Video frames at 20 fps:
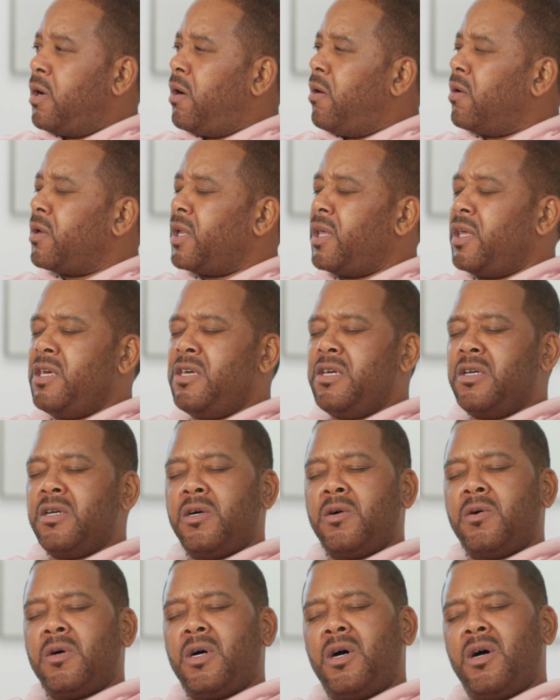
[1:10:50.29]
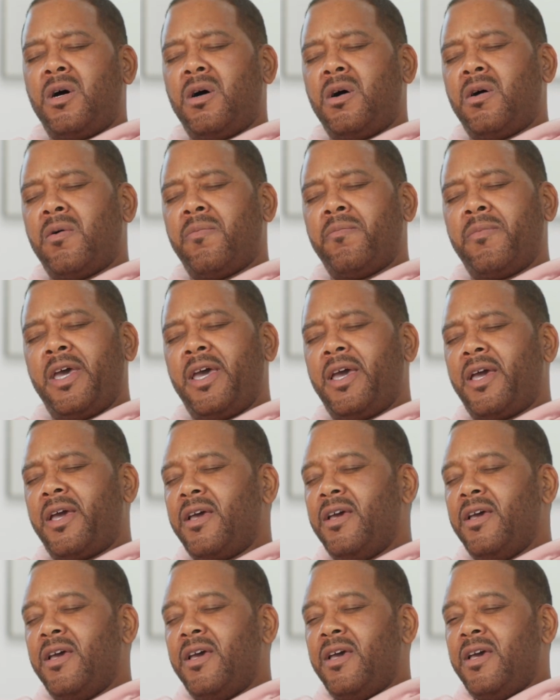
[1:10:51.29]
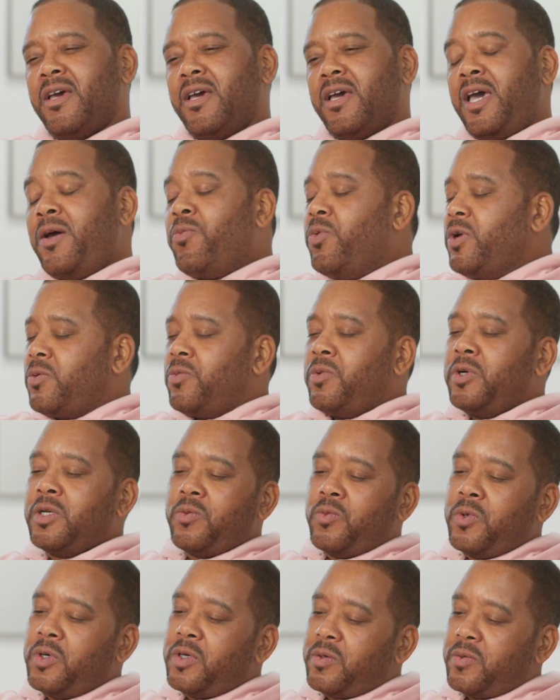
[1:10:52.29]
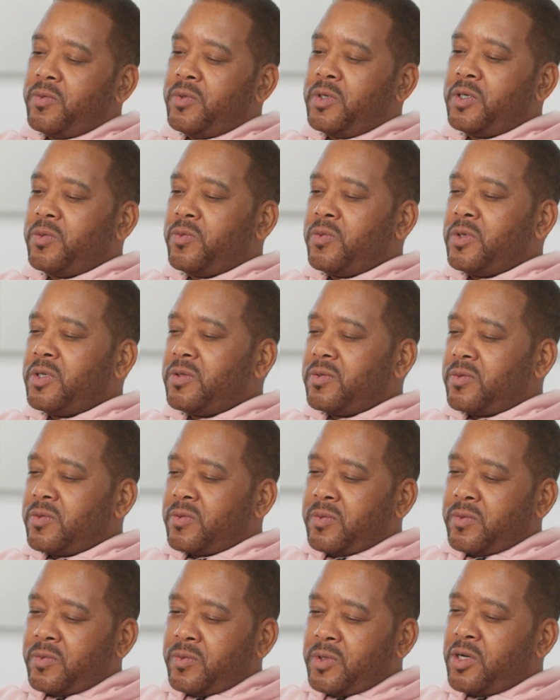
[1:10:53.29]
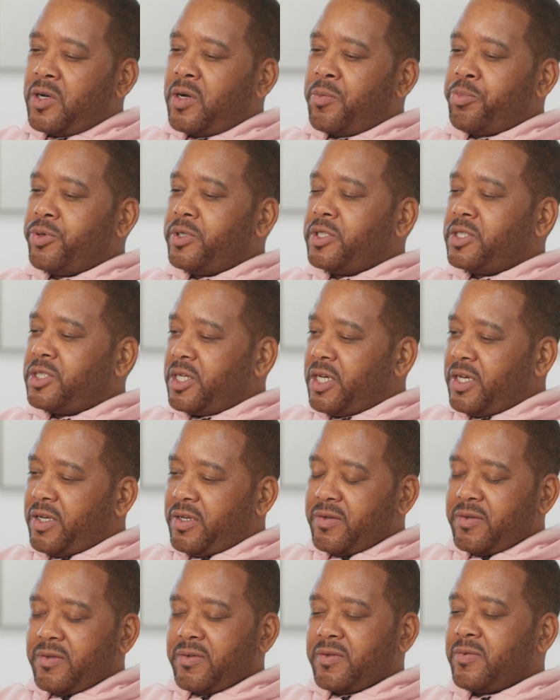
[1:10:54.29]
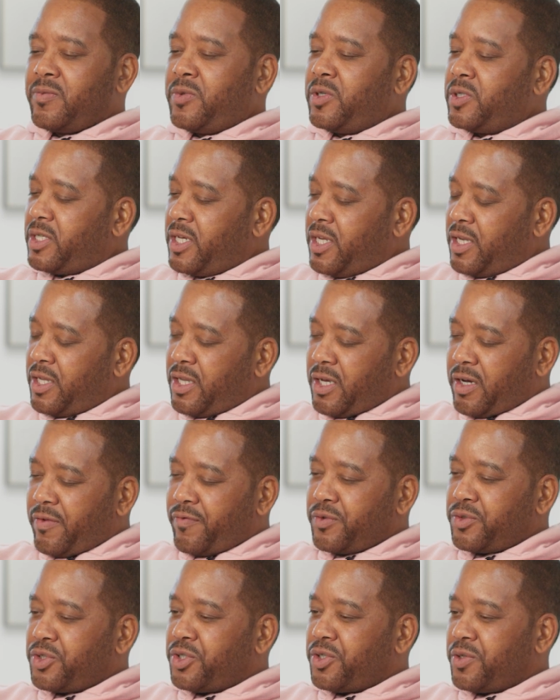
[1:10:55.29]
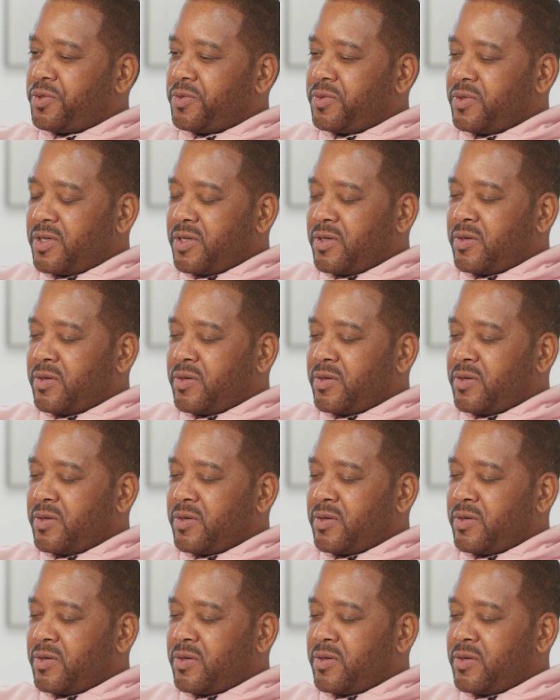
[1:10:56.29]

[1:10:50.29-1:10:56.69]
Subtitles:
Oh, the ego. Oh, man. And we'll appreciate, we'll say the devil too.